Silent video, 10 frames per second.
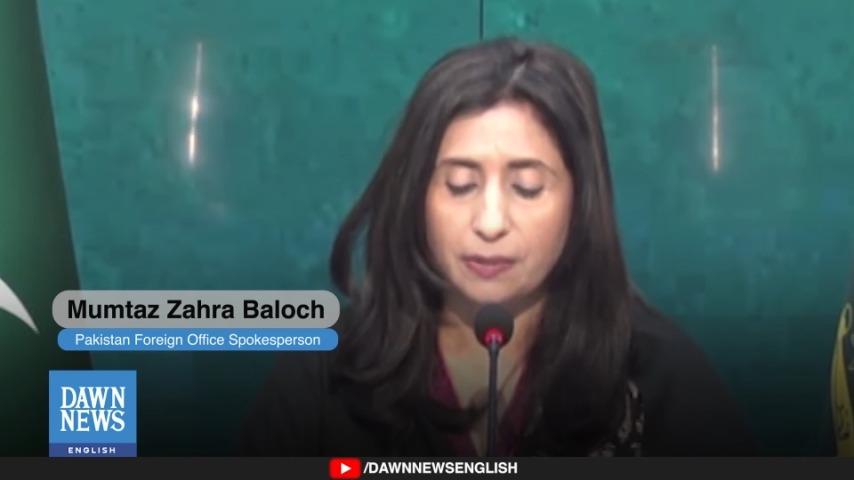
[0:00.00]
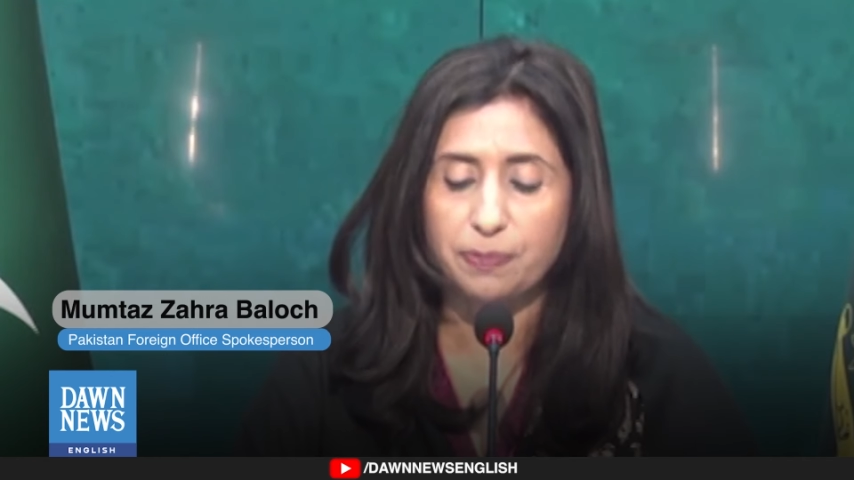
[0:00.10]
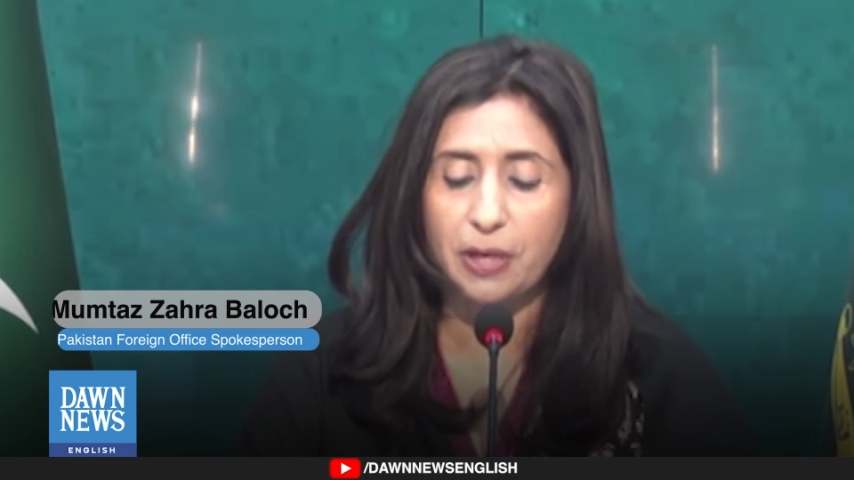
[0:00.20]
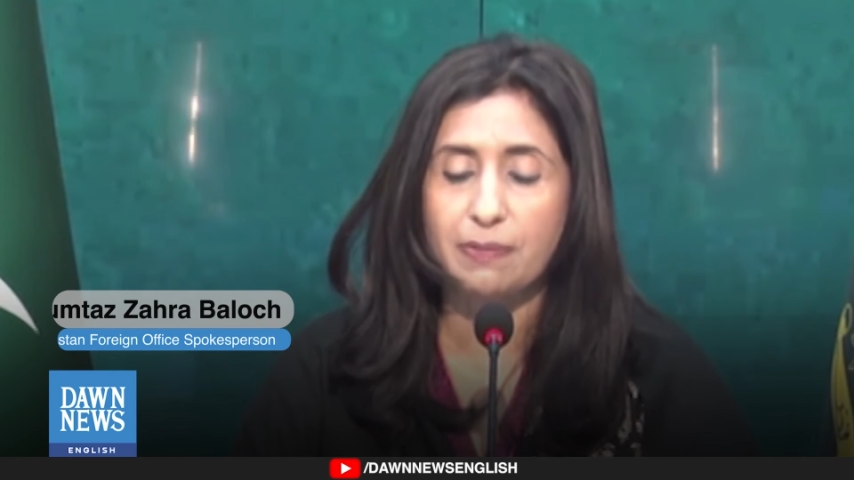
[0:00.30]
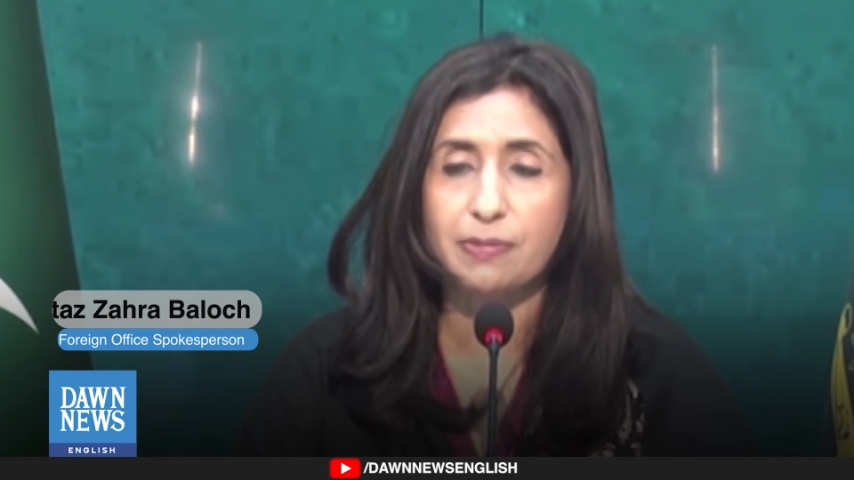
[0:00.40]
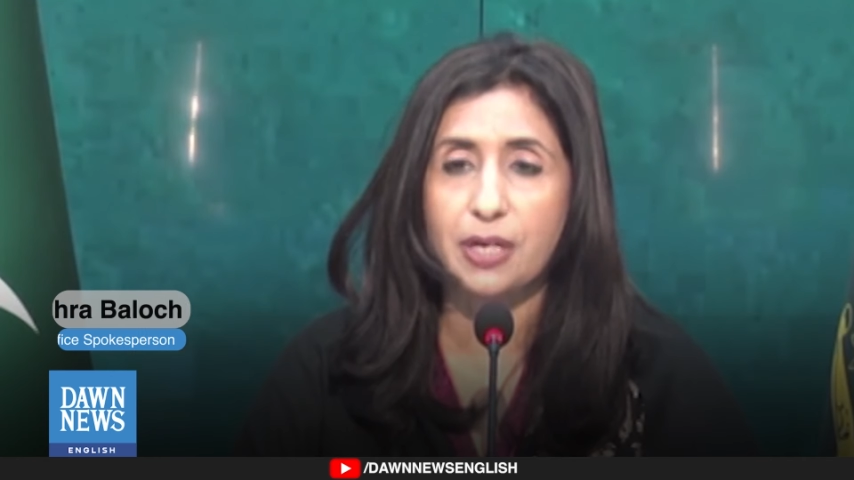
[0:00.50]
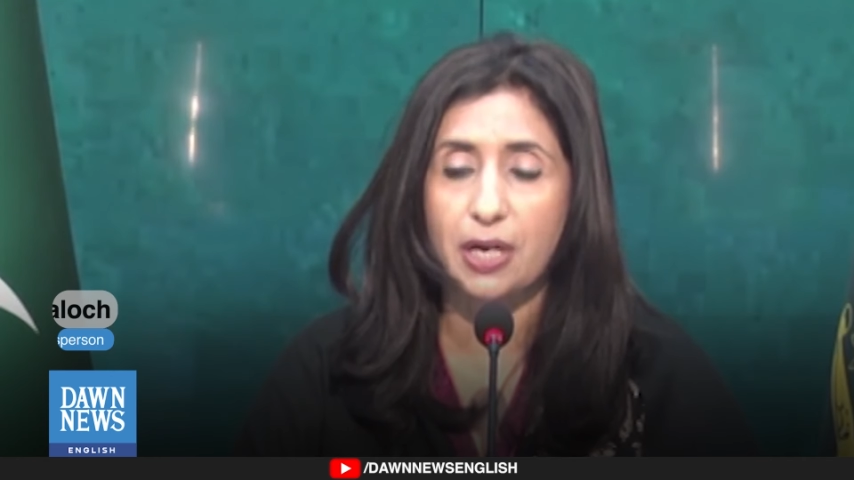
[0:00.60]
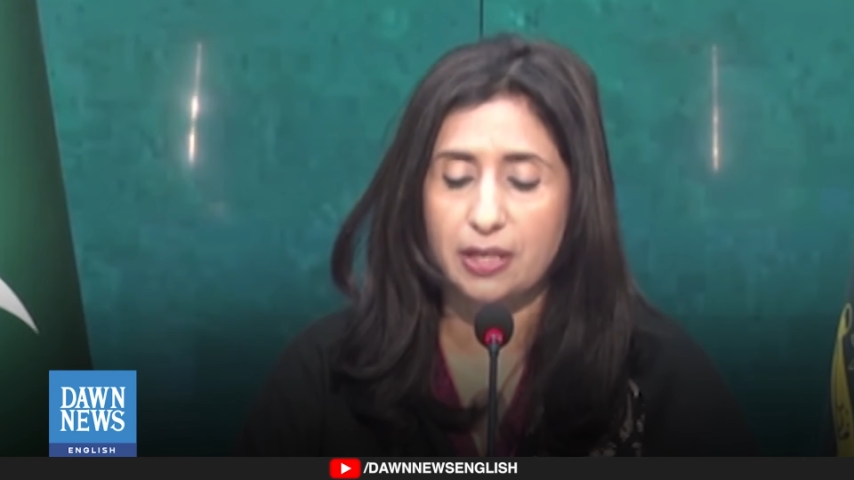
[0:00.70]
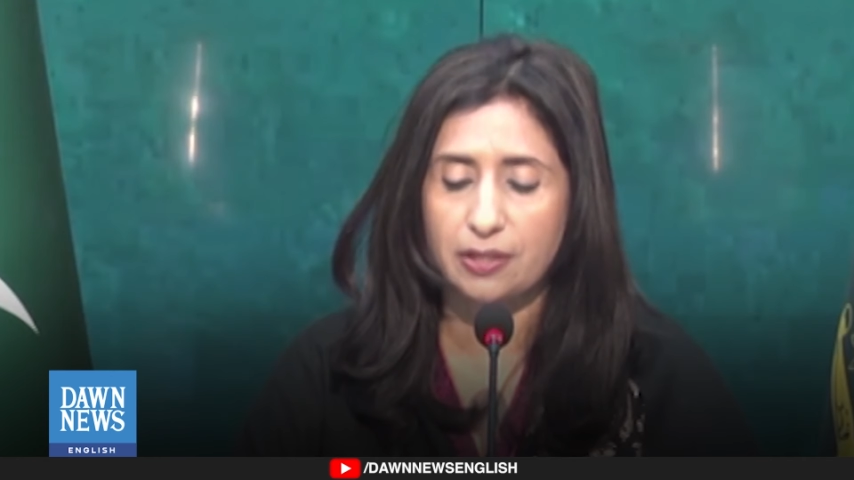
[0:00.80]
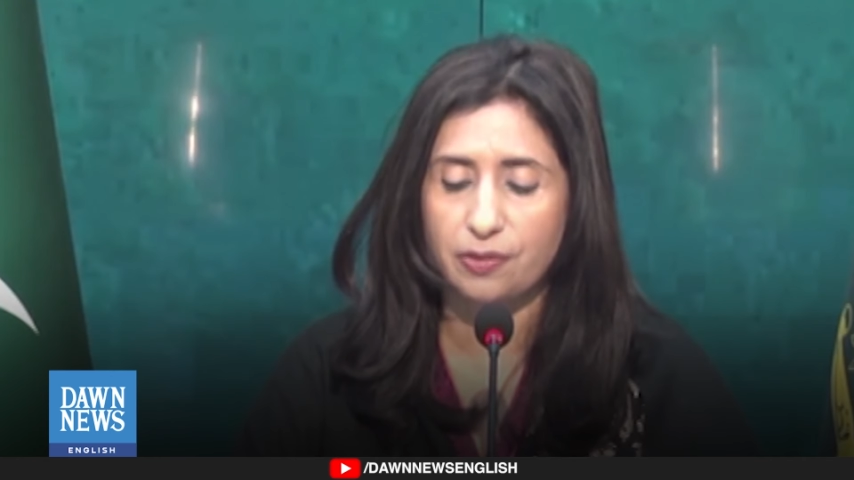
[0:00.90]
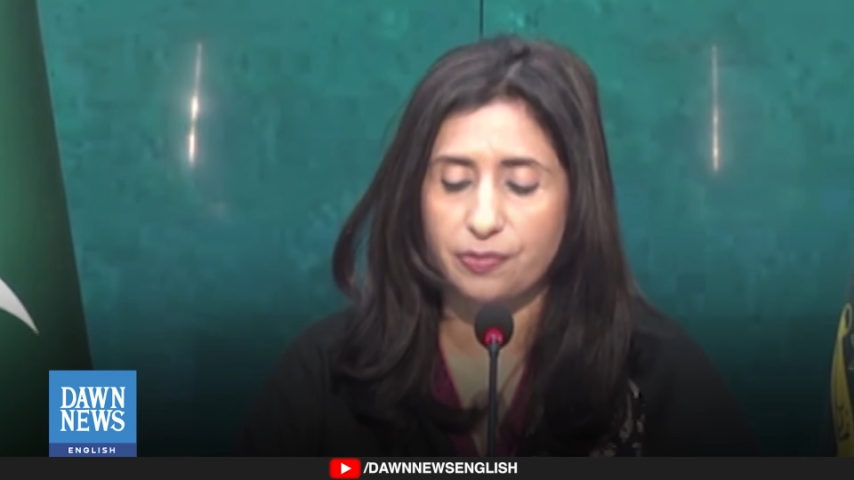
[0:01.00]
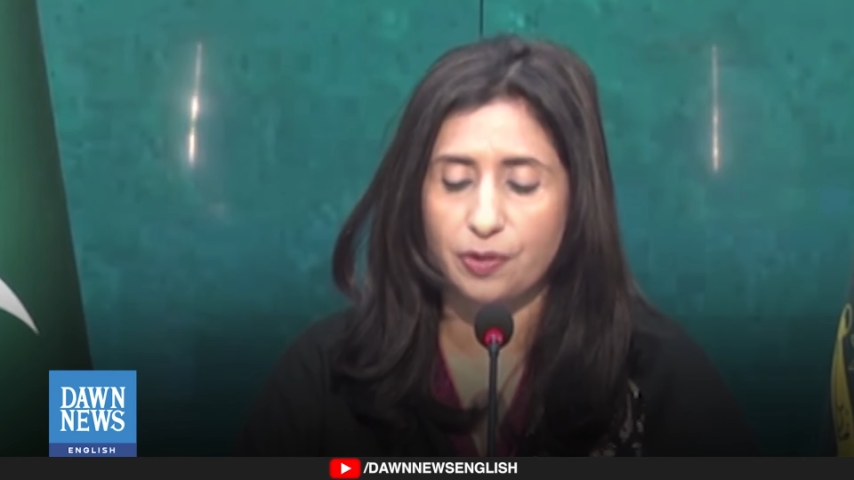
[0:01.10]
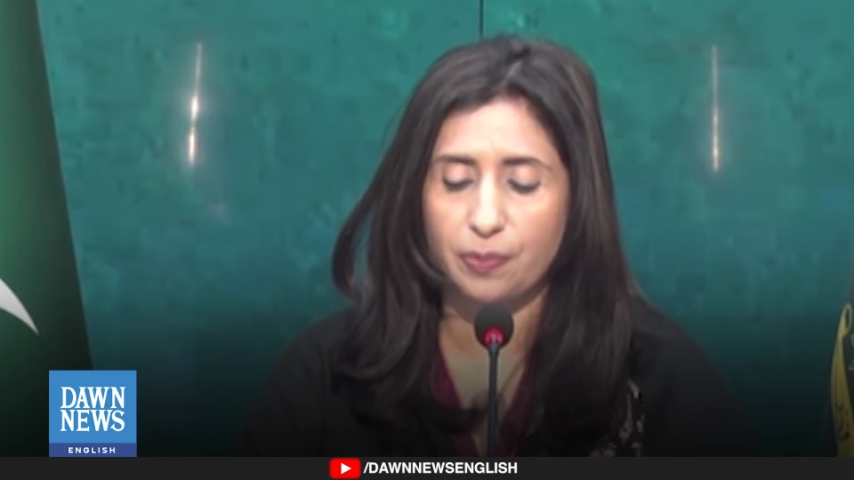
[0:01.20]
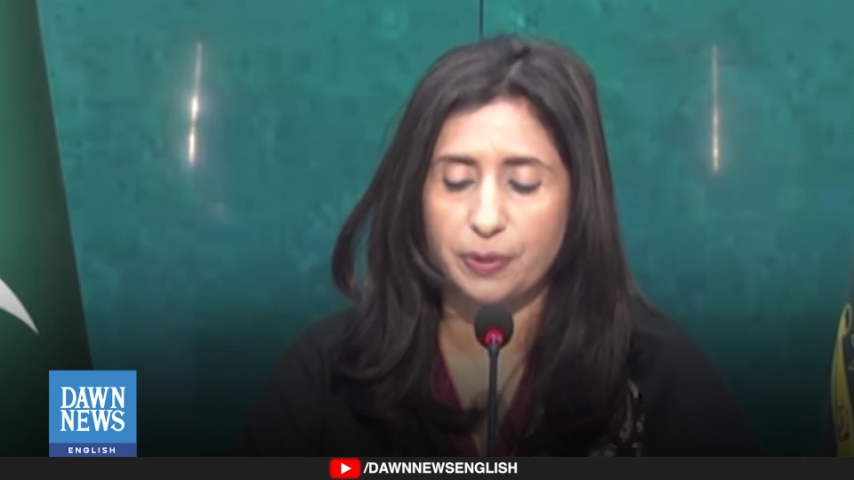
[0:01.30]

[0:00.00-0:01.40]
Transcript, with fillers: The prime target of the